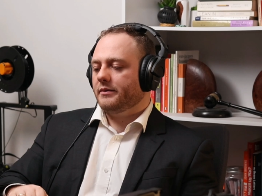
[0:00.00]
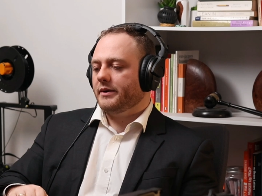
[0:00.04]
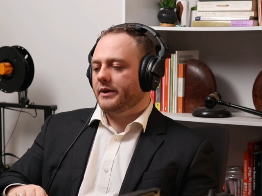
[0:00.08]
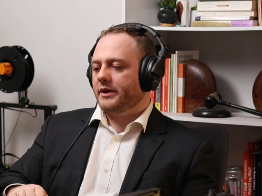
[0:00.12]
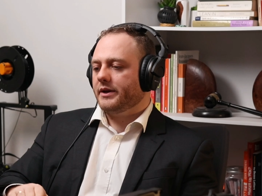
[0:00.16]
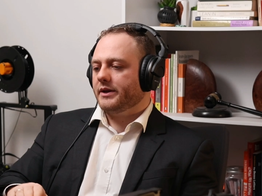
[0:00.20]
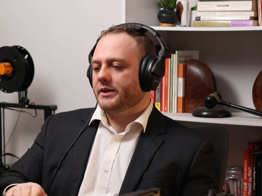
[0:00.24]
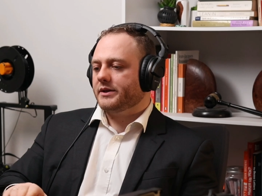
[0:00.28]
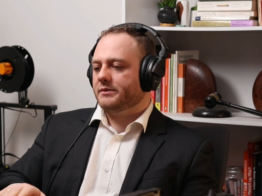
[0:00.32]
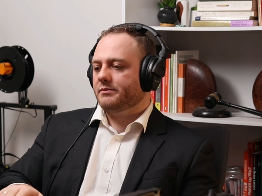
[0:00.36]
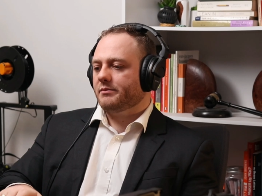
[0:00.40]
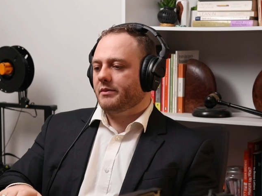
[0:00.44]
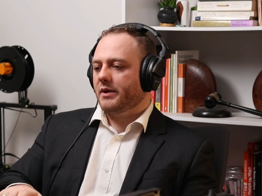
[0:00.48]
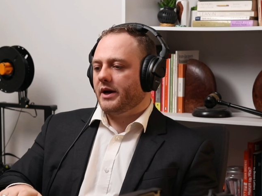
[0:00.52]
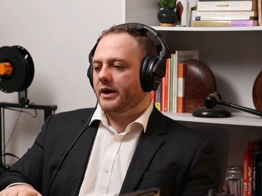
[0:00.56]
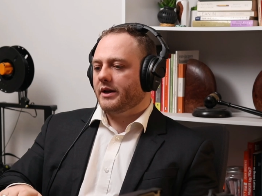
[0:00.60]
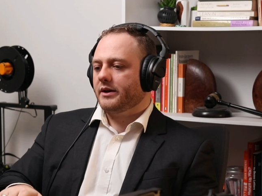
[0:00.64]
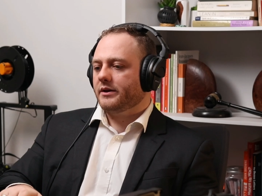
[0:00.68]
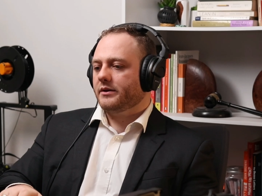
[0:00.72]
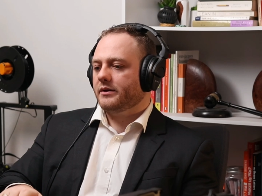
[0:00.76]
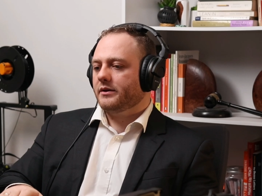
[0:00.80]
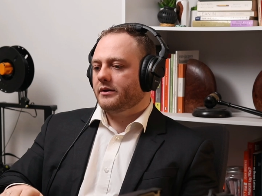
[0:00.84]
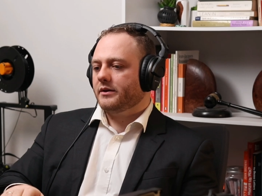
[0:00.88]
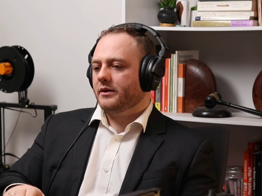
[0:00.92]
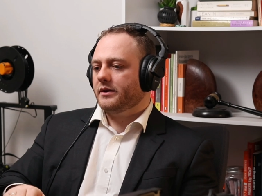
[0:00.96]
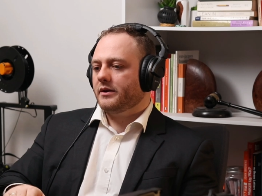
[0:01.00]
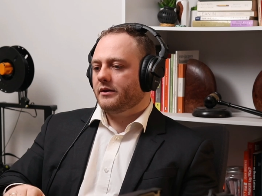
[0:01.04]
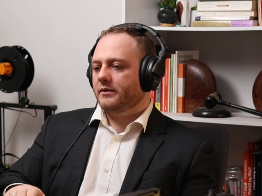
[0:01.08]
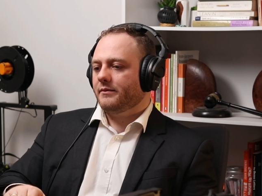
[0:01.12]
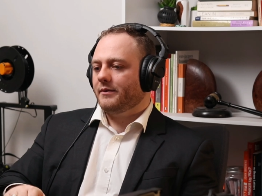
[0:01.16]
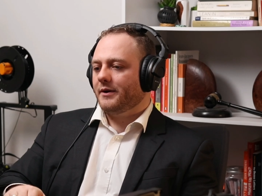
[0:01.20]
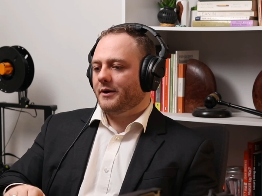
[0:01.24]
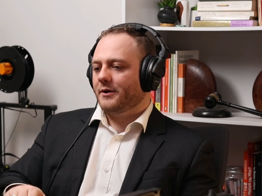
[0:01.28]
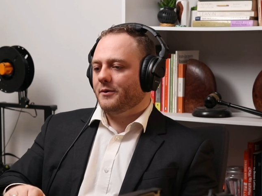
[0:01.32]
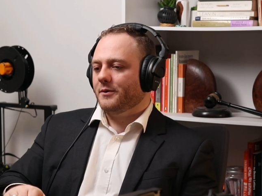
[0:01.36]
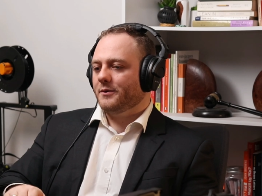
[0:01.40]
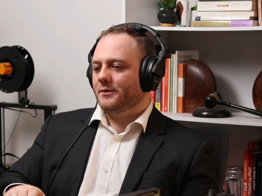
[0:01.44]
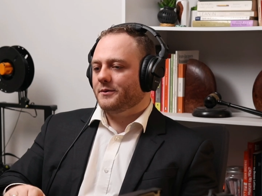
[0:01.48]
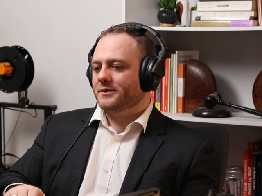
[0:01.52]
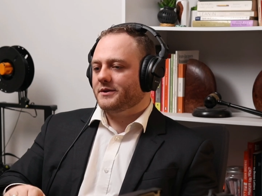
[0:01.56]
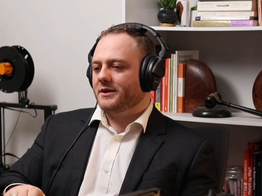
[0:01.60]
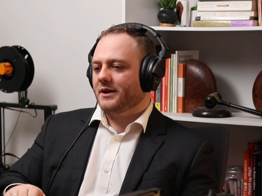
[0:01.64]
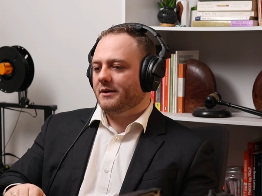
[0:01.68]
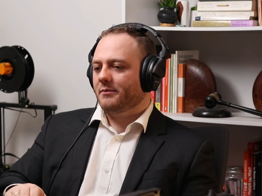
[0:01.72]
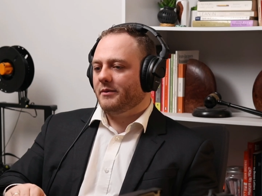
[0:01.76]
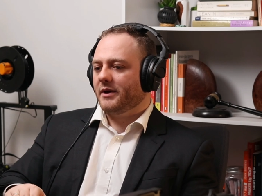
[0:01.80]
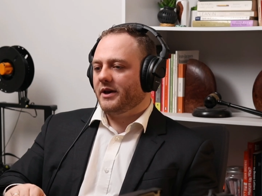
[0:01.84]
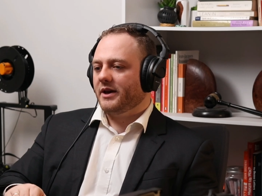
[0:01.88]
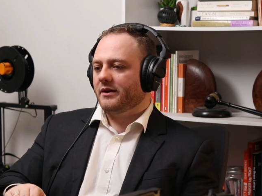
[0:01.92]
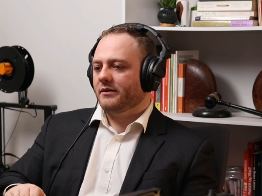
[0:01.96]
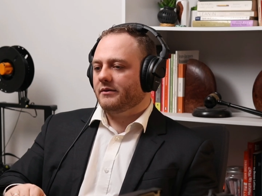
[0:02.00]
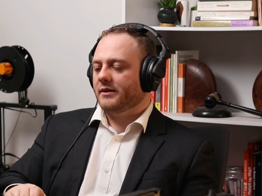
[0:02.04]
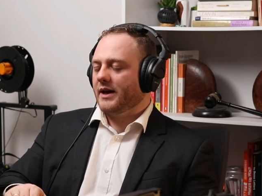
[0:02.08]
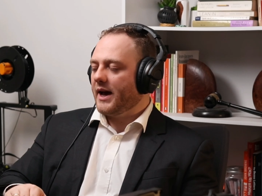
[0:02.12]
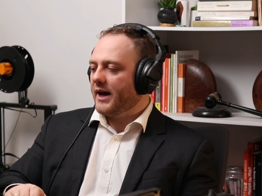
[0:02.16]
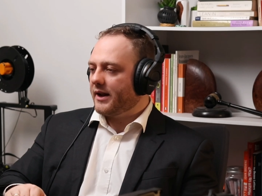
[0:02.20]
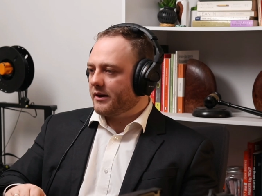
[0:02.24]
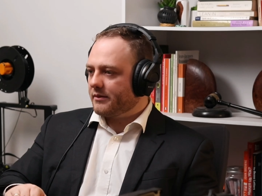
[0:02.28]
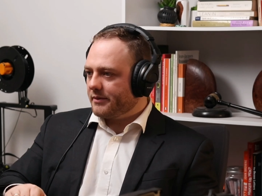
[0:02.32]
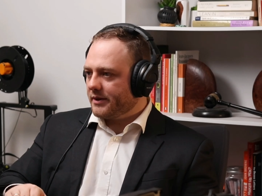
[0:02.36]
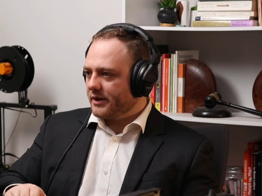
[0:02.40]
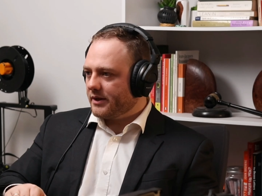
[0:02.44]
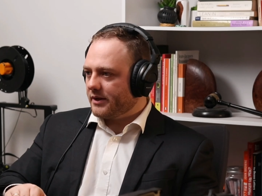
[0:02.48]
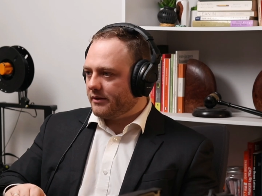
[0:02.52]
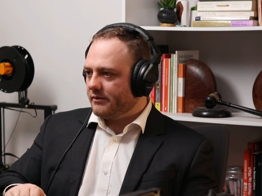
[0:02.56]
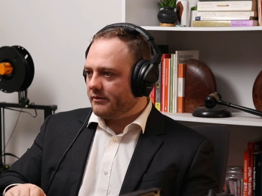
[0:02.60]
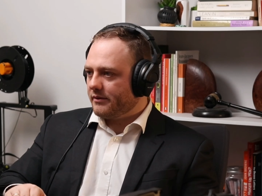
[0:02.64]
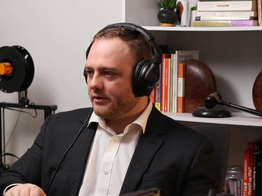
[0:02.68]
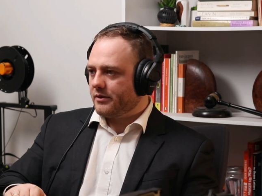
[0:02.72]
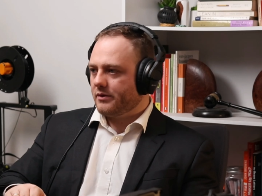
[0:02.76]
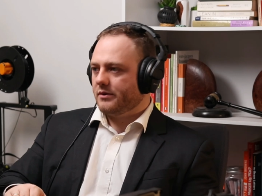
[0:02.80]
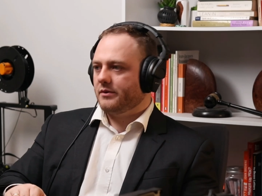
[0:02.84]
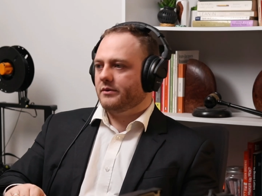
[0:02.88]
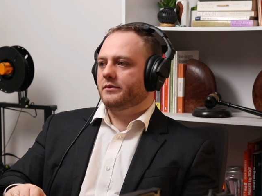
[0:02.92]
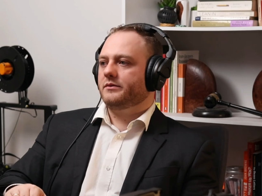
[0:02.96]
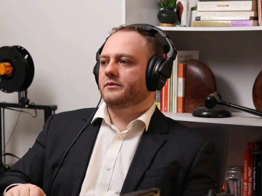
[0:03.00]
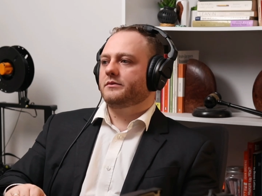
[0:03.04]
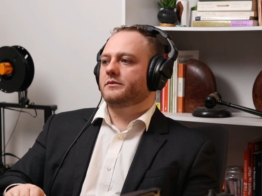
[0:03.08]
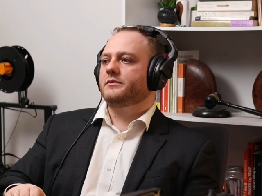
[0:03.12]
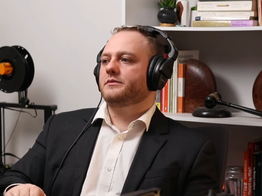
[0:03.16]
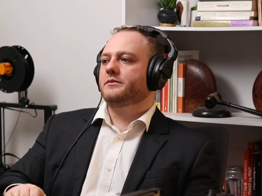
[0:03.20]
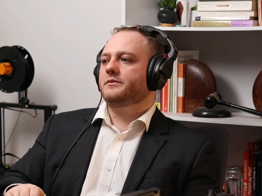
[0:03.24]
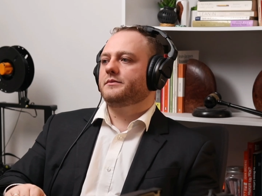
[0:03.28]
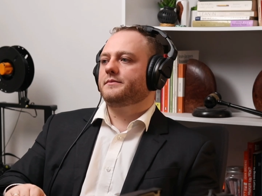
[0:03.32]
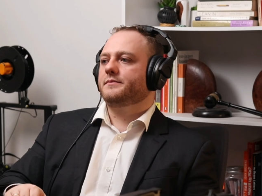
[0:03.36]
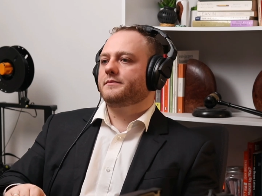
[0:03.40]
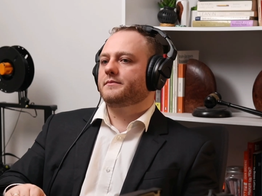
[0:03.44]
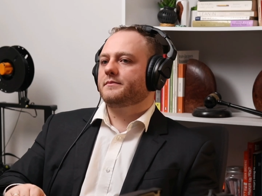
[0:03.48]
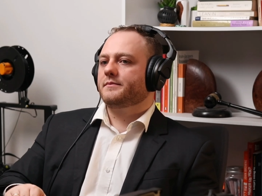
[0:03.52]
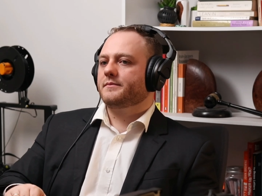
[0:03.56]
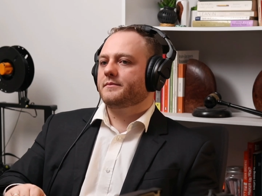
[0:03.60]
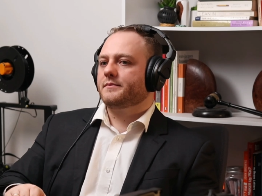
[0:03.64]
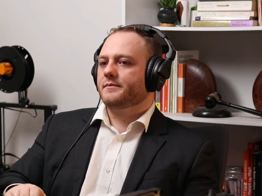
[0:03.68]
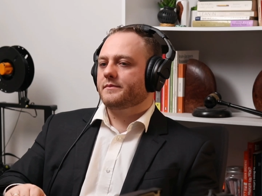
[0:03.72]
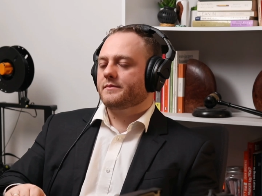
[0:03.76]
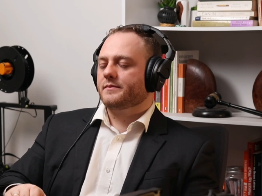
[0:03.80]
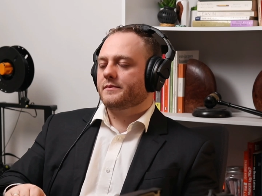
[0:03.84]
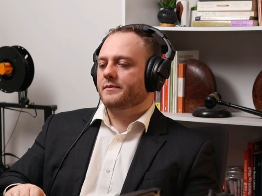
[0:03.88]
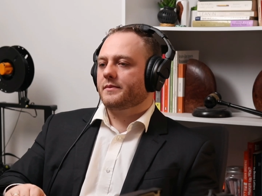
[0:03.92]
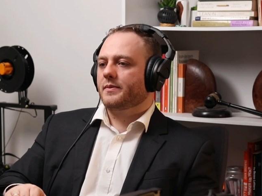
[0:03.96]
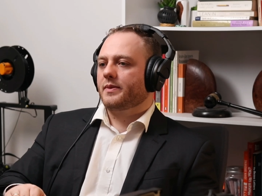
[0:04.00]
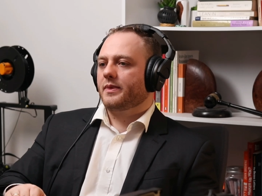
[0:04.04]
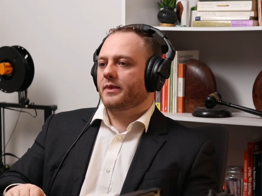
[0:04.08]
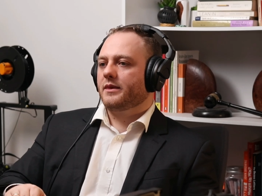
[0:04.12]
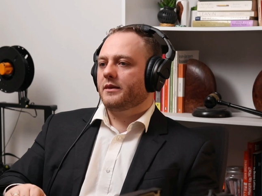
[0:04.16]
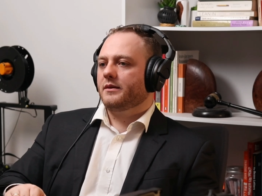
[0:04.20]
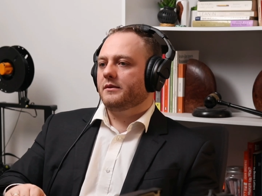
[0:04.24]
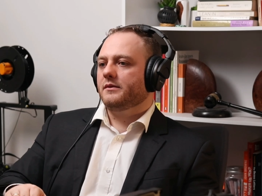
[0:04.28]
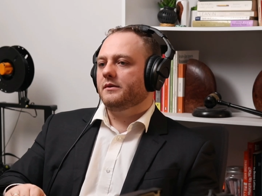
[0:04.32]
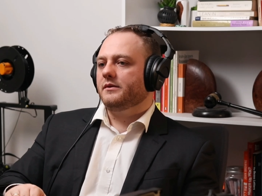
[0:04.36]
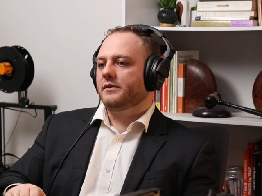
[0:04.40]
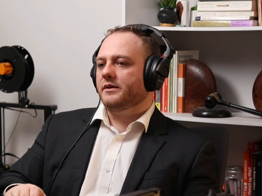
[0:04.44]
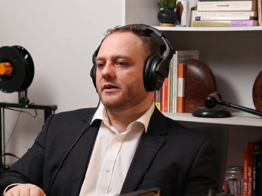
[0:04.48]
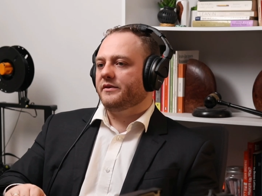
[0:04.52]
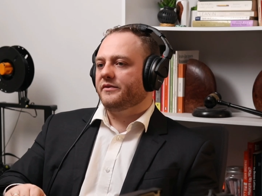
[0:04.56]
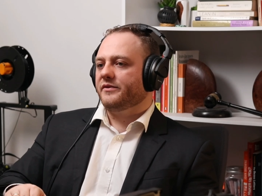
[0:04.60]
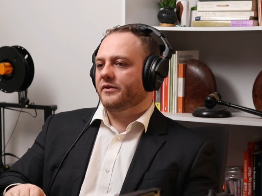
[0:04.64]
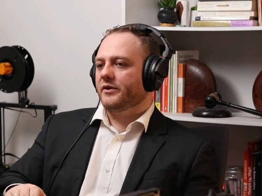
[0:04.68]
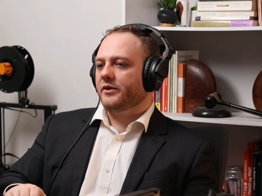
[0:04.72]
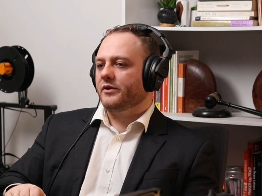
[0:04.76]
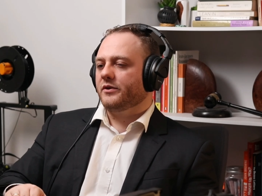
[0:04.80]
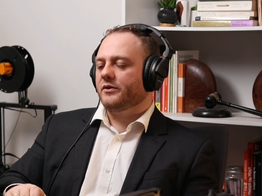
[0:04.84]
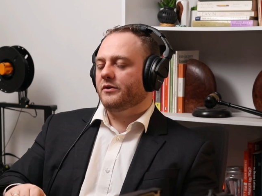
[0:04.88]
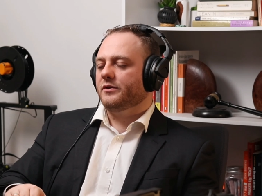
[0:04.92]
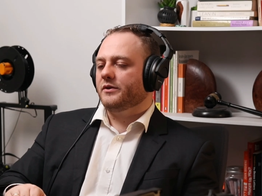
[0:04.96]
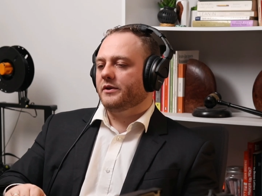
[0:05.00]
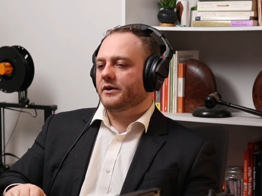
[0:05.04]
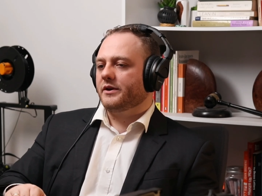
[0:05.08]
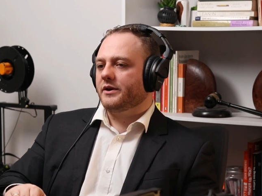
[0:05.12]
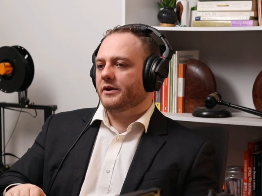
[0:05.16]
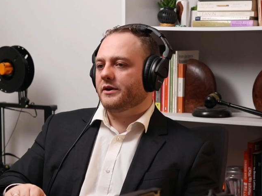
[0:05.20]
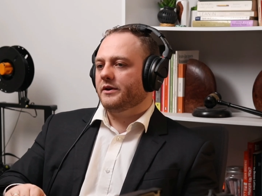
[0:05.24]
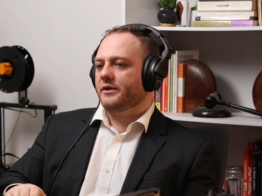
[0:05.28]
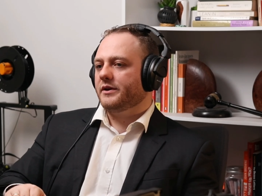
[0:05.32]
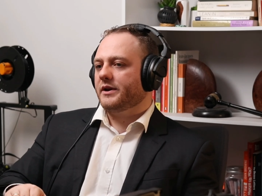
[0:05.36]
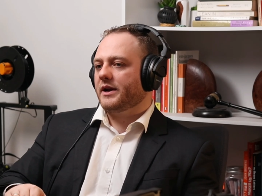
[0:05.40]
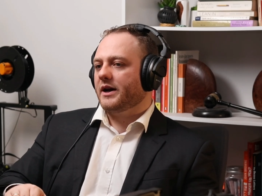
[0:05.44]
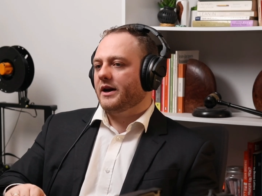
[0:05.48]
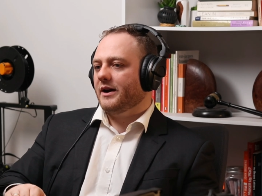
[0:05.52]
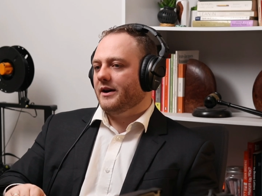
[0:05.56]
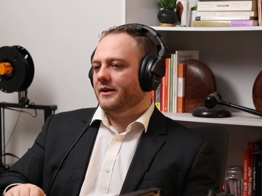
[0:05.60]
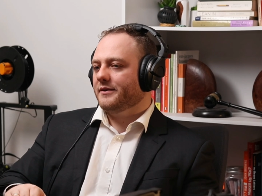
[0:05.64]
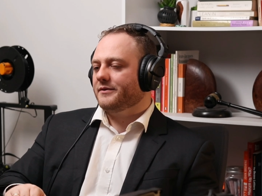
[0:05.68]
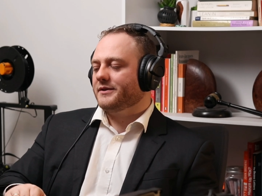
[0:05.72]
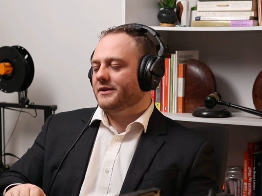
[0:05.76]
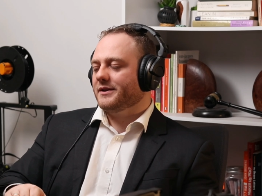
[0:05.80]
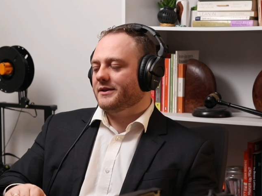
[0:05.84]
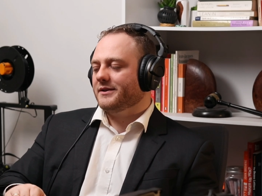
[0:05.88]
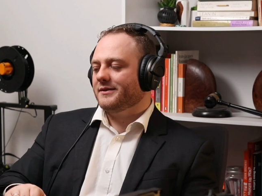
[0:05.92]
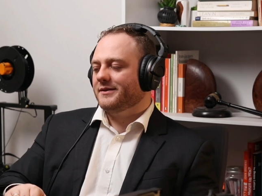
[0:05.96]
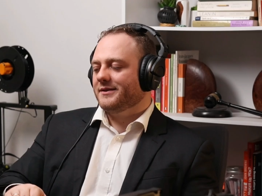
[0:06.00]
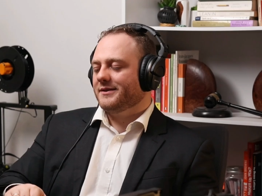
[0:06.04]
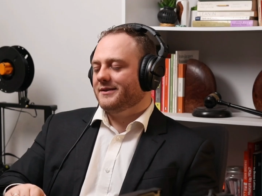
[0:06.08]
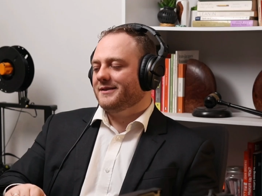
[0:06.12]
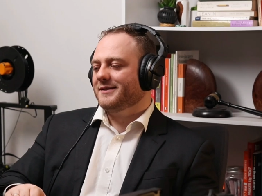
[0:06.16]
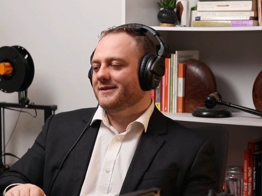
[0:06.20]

witness might adamantly recall that a phone call occurred after